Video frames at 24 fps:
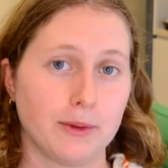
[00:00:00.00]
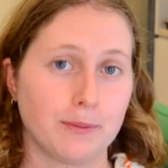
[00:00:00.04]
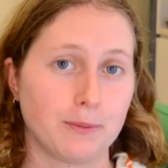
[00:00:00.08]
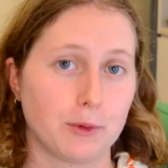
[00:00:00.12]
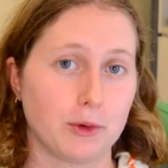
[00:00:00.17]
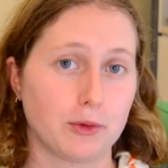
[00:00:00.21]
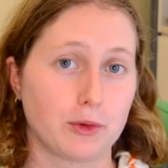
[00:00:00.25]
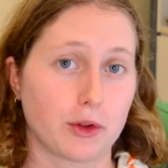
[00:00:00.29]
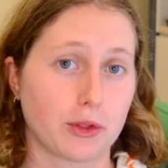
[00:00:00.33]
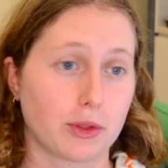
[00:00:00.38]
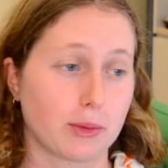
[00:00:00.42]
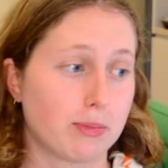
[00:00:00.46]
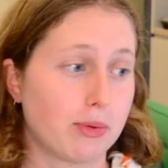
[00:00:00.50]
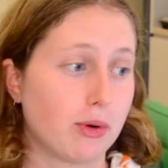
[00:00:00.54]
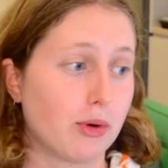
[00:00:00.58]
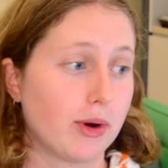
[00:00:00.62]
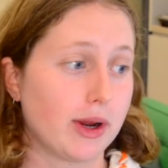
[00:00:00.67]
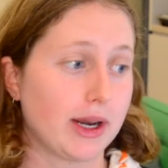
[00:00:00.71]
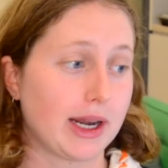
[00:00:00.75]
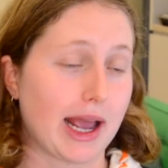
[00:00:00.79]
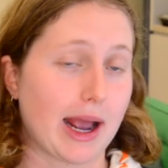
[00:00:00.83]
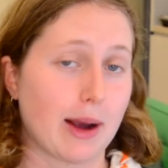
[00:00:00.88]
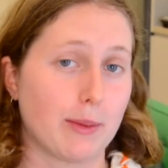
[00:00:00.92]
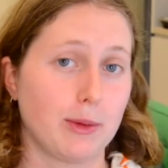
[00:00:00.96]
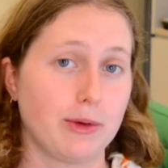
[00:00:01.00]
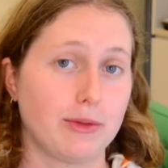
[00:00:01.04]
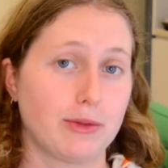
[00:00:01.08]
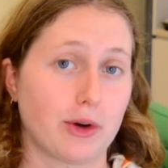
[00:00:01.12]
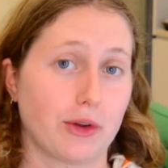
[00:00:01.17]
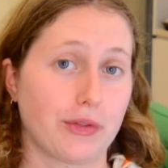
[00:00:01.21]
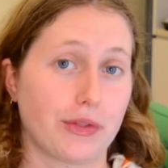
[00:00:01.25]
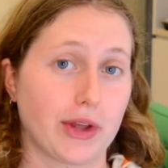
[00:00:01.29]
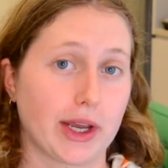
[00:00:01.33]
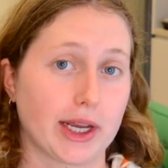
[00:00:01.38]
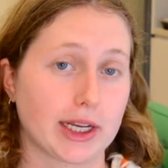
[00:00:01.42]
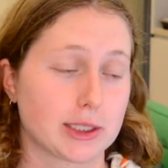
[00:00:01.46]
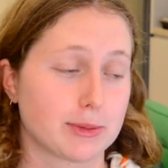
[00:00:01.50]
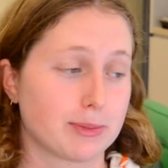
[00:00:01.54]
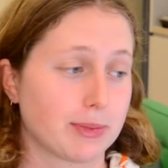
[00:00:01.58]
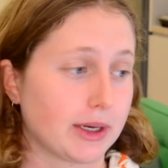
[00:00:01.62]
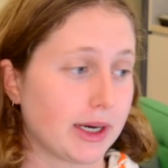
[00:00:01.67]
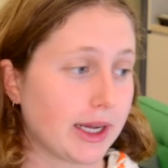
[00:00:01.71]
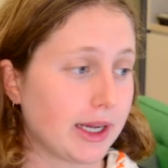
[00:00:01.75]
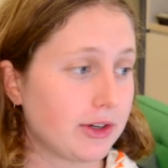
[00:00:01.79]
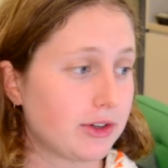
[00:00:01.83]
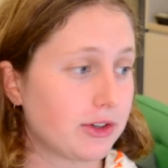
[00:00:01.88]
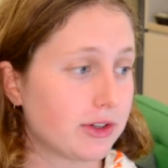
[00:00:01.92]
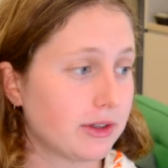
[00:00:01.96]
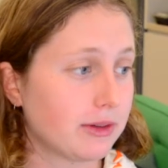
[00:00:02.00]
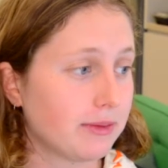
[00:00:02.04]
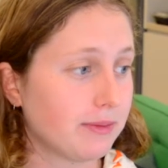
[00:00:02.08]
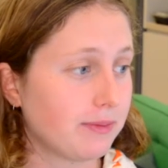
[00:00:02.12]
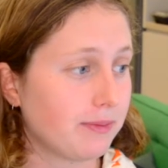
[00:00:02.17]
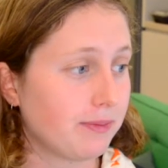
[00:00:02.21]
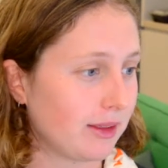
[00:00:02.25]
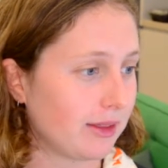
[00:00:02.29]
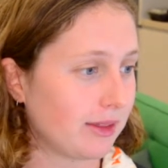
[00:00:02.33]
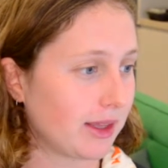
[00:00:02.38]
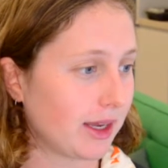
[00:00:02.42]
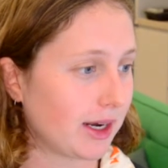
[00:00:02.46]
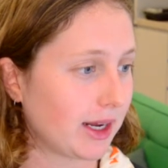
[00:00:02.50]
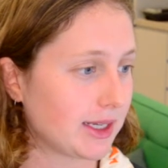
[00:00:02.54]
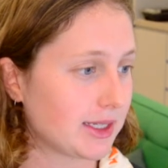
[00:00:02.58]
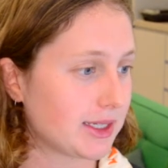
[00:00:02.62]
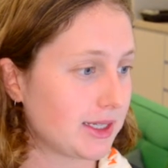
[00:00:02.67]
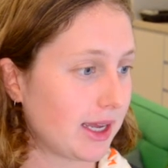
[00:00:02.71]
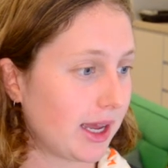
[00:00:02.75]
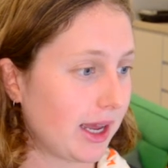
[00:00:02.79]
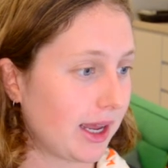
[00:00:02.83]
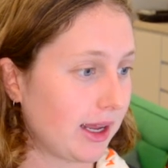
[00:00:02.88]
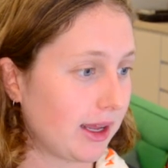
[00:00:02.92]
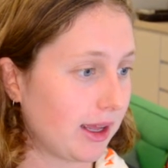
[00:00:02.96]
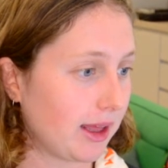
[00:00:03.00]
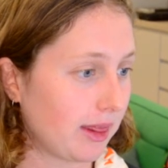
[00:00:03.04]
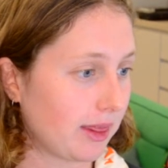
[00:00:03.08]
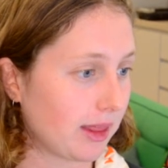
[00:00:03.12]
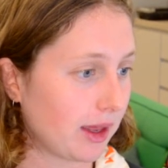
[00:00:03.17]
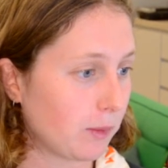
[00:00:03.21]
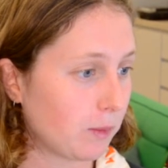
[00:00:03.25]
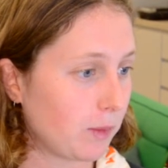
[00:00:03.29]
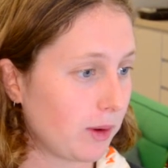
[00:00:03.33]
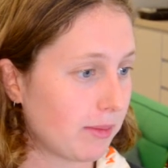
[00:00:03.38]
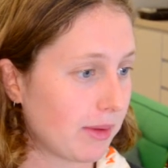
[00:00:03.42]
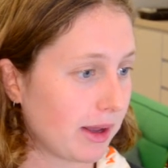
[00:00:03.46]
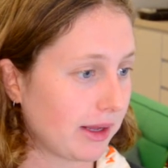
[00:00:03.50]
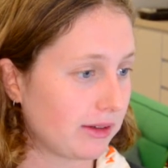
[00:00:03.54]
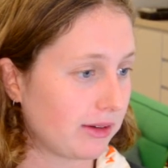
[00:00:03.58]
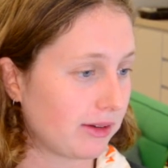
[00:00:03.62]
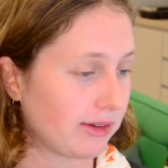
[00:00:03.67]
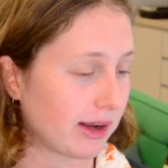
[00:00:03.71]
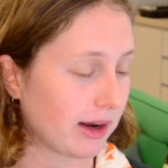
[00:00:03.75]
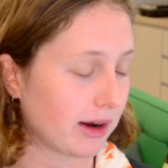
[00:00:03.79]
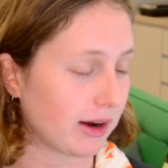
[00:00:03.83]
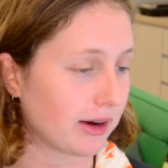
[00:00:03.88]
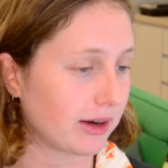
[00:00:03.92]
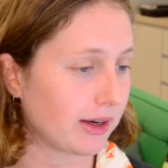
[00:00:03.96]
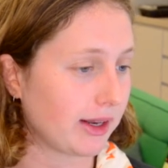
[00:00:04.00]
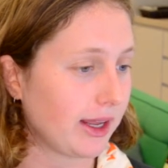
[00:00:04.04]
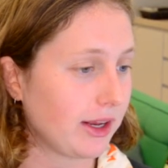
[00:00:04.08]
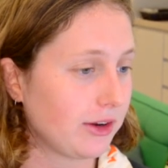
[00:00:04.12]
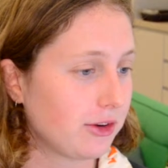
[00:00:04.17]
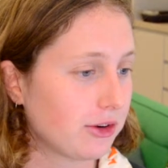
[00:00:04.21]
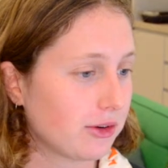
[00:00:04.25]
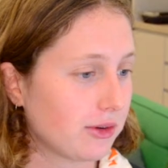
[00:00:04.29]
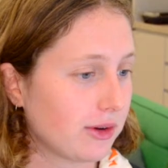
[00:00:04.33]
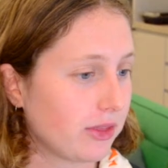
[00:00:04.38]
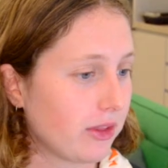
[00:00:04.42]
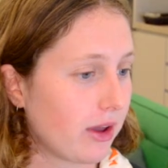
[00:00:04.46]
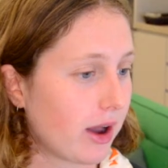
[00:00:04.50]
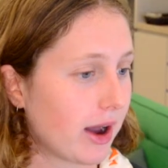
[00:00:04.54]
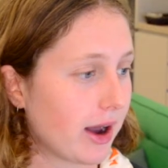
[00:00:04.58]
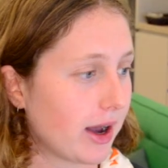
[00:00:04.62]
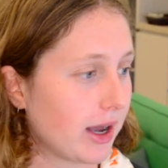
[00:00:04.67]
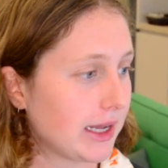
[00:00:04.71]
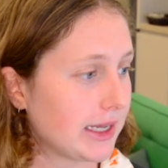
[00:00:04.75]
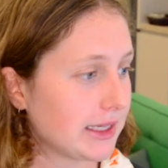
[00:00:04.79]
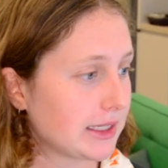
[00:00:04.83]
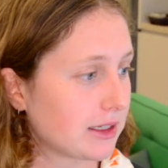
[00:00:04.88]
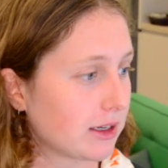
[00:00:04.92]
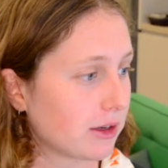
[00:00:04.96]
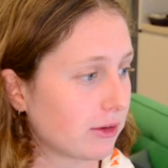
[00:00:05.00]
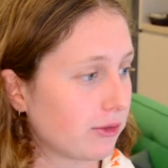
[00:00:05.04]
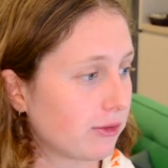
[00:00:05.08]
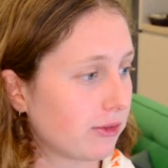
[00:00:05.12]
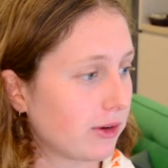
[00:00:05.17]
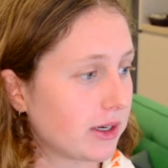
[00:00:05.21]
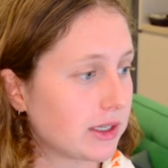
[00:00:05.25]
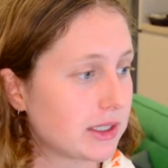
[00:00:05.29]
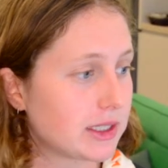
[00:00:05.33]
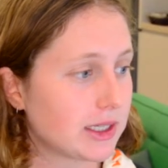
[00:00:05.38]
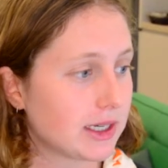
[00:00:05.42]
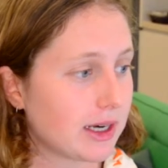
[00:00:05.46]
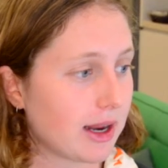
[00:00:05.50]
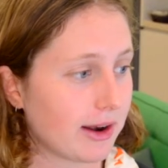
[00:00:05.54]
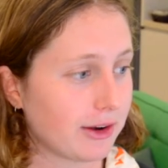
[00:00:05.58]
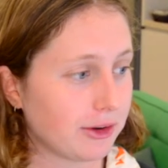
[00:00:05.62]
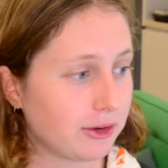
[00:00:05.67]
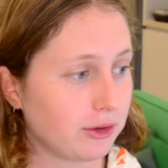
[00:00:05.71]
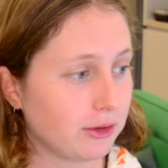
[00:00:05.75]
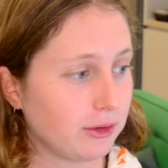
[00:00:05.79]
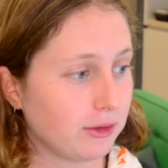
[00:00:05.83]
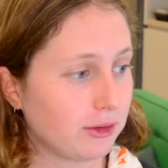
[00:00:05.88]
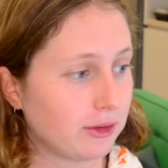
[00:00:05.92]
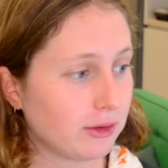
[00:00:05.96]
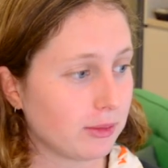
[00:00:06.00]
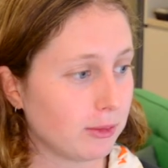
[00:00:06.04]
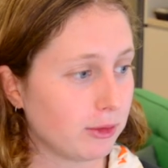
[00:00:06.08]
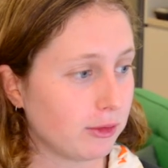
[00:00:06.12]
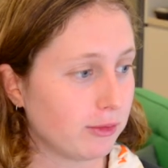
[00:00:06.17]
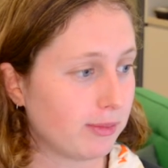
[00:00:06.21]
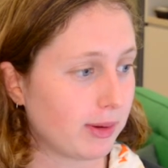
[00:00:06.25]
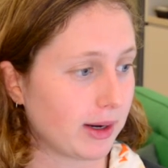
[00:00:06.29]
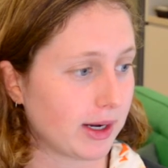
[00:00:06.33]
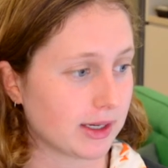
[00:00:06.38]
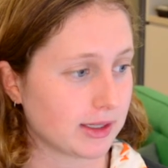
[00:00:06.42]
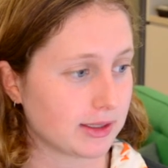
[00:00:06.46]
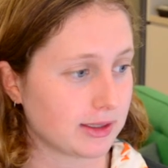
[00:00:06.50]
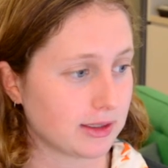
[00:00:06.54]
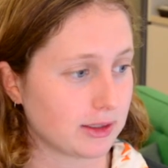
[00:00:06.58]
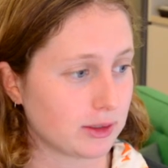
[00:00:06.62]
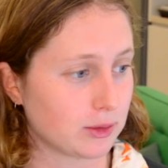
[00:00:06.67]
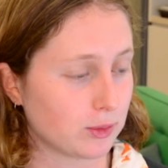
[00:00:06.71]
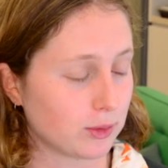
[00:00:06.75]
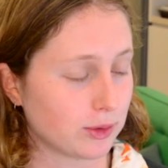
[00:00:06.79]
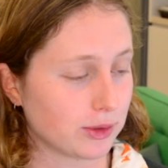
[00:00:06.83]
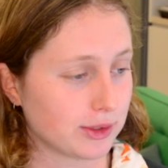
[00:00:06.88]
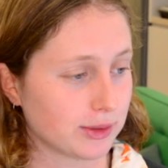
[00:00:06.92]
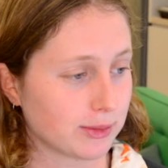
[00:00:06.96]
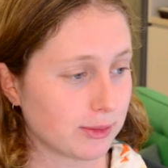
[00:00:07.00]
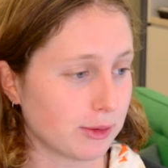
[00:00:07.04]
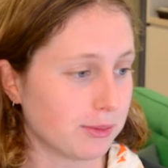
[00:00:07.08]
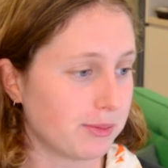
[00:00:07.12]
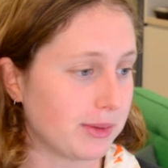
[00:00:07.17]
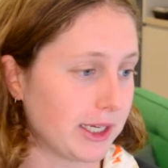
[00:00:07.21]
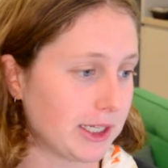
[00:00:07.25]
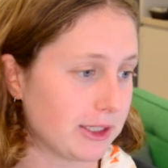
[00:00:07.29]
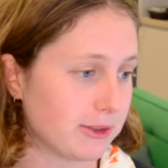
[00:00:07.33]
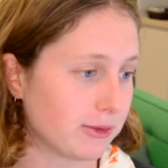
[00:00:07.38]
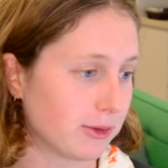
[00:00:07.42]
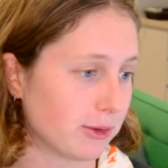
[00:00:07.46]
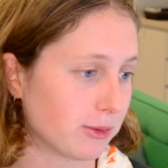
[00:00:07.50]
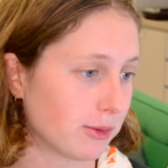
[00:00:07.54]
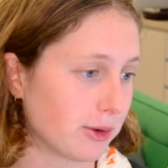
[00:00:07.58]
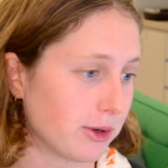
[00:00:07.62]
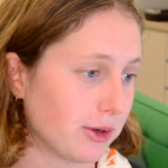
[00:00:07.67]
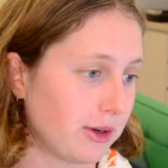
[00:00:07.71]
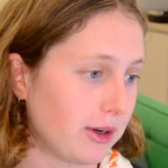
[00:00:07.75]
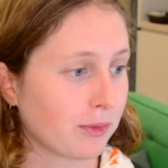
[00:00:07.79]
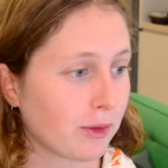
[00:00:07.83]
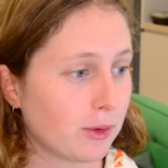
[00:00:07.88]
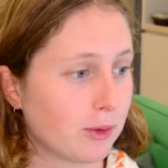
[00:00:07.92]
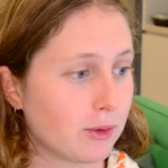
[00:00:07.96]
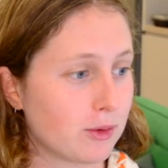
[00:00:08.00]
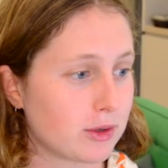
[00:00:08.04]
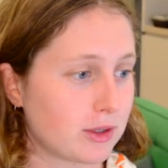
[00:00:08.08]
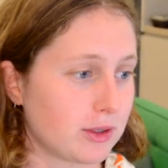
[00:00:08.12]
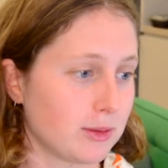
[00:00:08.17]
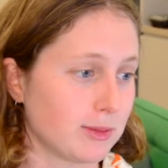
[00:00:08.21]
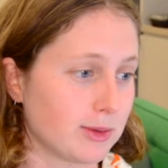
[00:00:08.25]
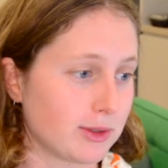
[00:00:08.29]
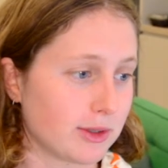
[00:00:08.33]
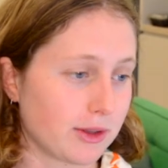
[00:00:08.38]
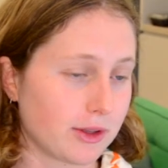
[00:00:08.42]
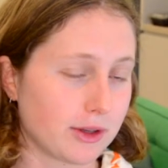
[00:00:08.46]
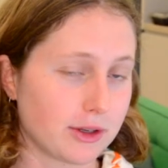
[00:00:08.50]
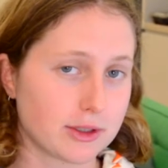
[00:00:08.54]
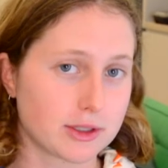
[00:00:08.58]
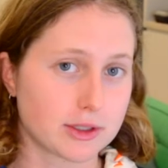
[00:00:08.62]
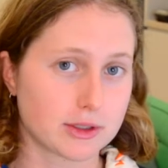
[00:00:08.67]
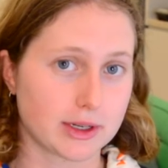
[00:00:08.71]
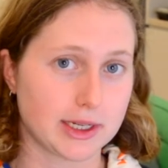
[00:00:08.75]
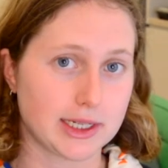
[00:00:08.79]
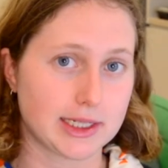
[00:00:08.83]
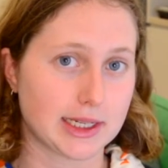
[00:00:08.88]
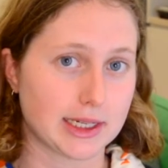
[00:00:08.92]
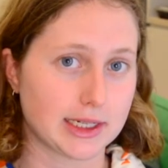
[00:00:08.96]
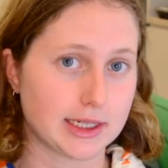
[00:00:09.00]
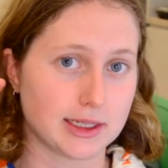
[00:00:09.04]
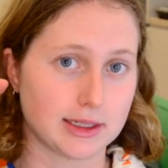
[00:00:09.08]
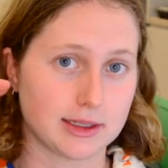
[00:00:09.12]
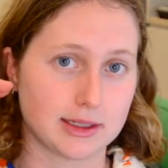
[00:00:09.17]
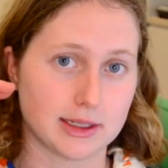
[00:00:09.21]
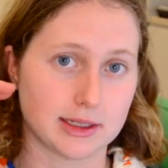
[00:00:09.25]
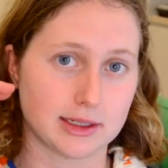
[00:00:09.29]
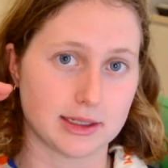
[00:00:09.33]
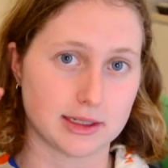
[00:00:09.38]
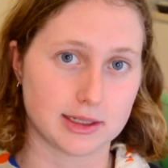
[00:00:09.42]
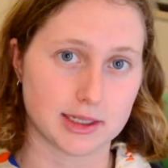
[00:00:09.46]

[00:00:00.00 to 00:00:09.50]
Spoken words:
We've got the point and we've got the explanation. Then I say, then we may stare our nature in the eyes, confront it, and choose to move past it towards a more peaceful route. Awesome. So those 3 sentences are